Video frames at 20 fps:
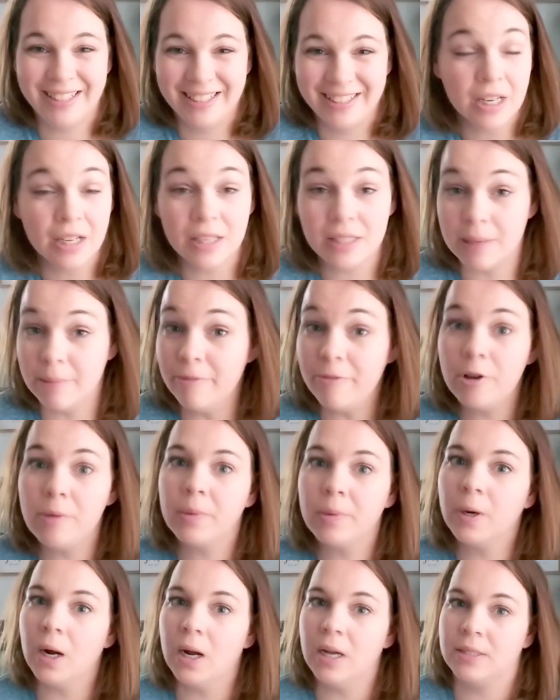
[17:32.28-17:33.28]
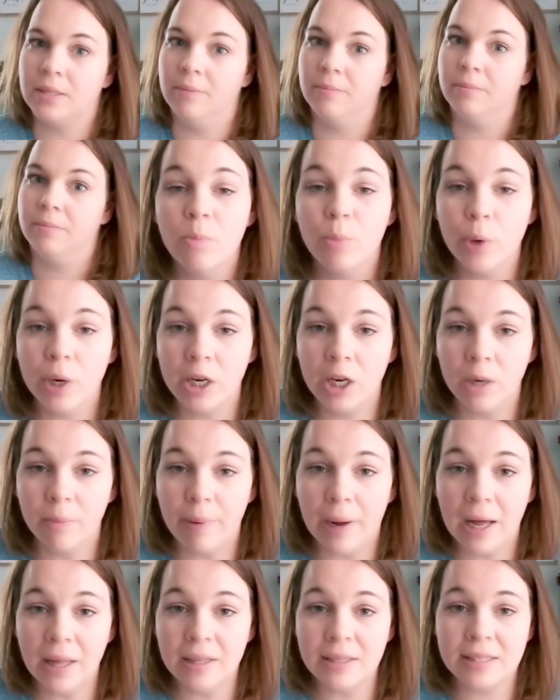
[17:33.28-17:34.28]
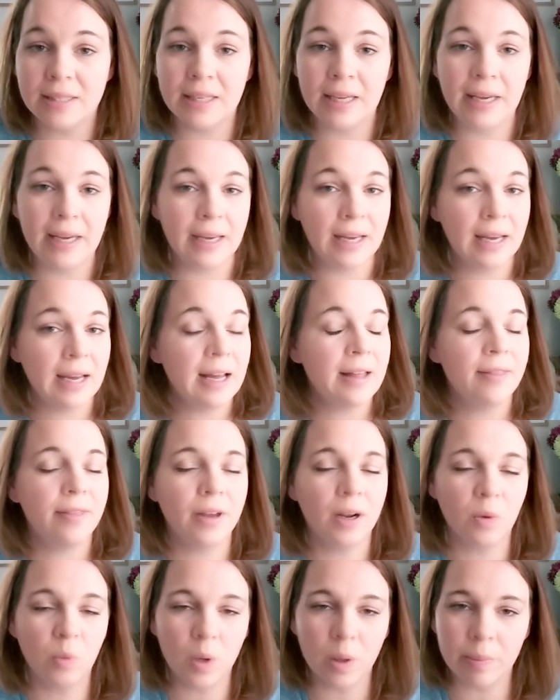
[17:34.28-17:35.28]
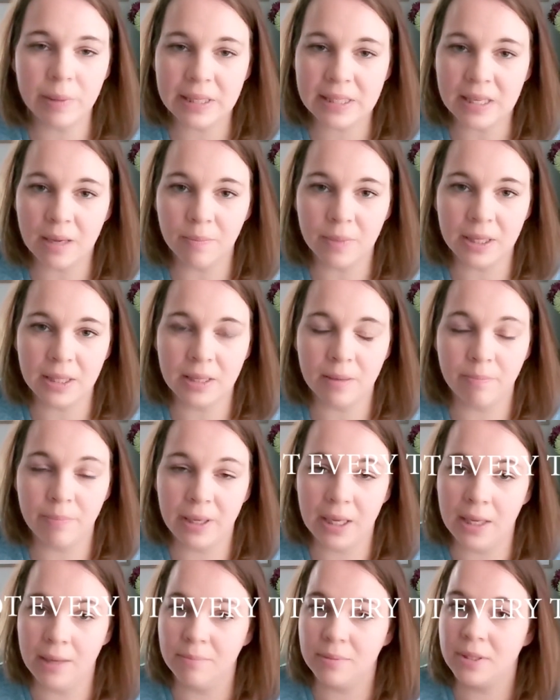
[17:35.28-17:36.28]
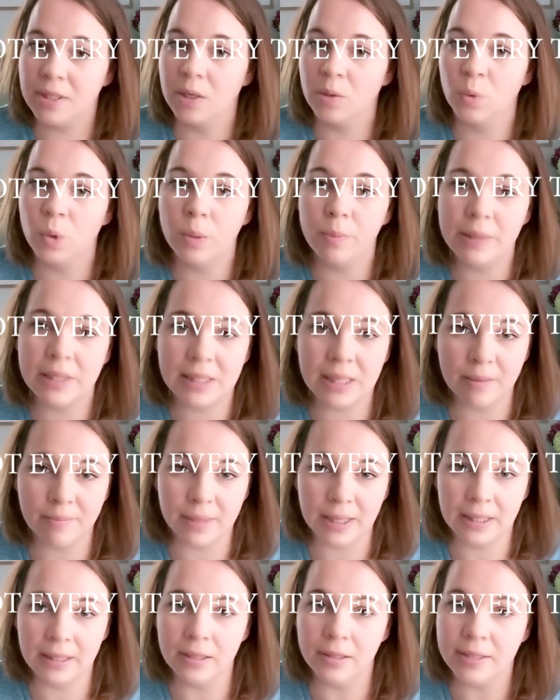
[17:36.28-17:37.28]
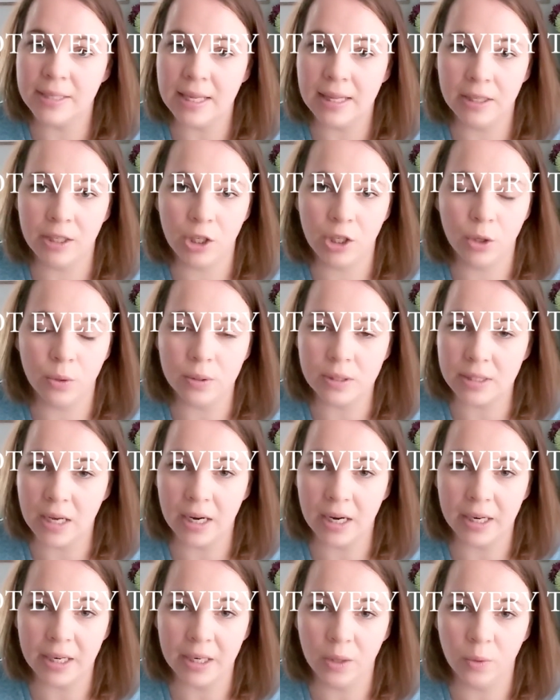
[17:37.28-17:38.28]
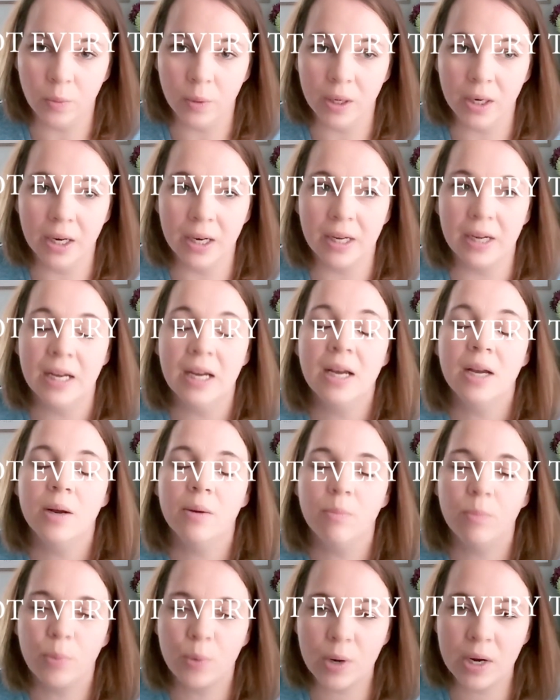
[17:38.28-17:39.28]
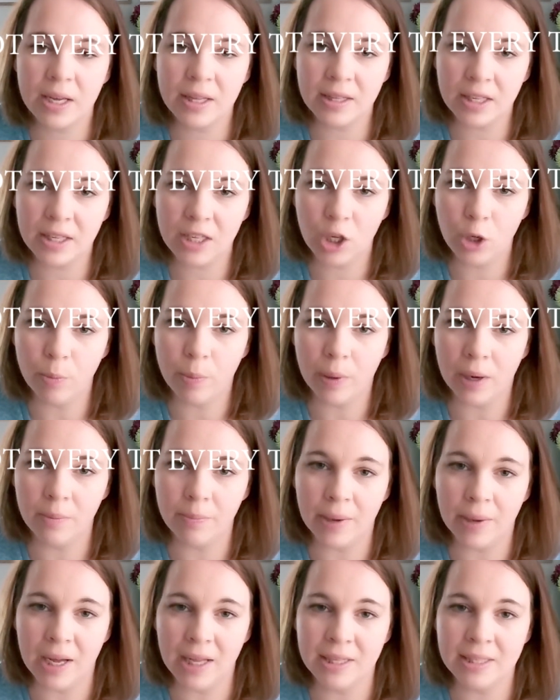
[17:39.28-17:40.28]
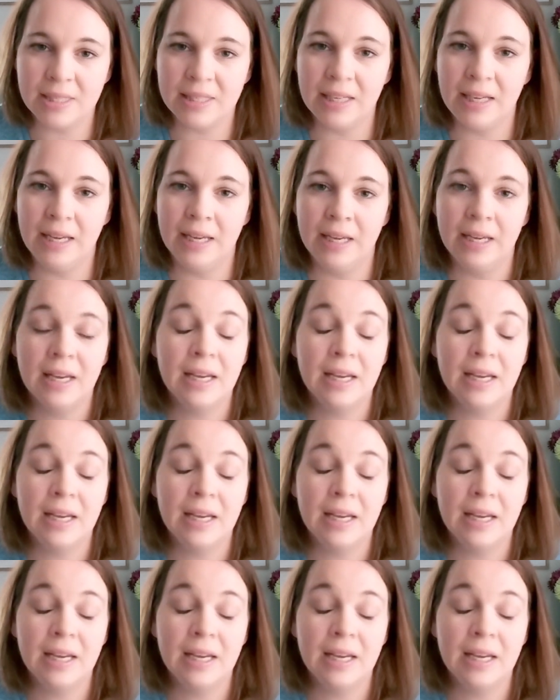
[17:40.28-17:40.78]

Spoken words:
Some of them are awesome. Bring your policy. There will be something that beeps. There will be something they're telling you it's not going to work. Bring the coupon policy.